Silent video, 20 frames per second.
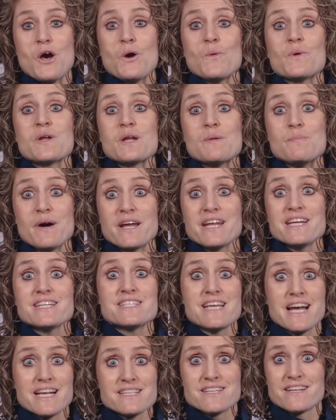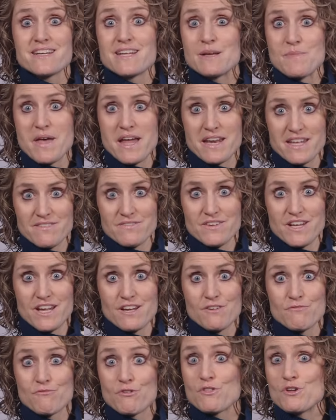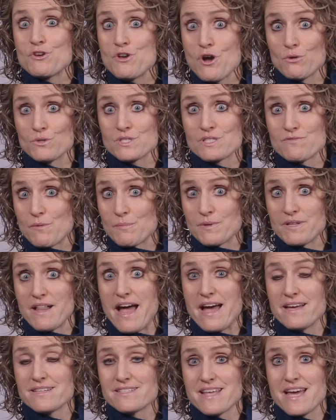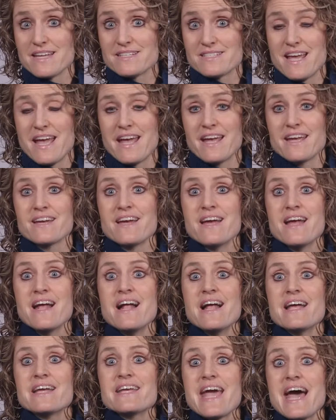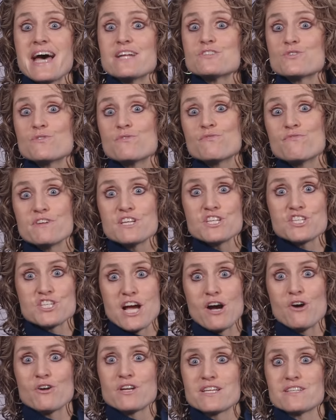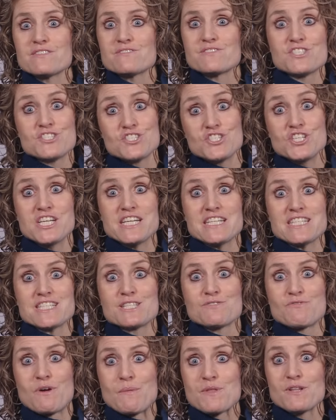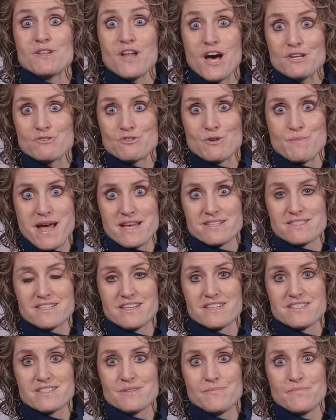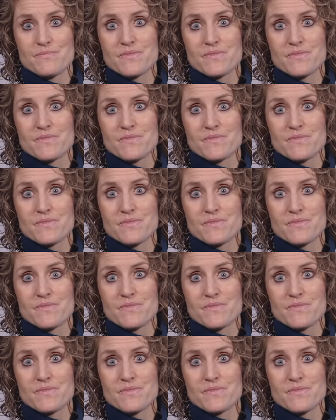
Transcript: When a buddy texted him that evening for the notes from class that day, he had to fish out his jeans from the laundry basket.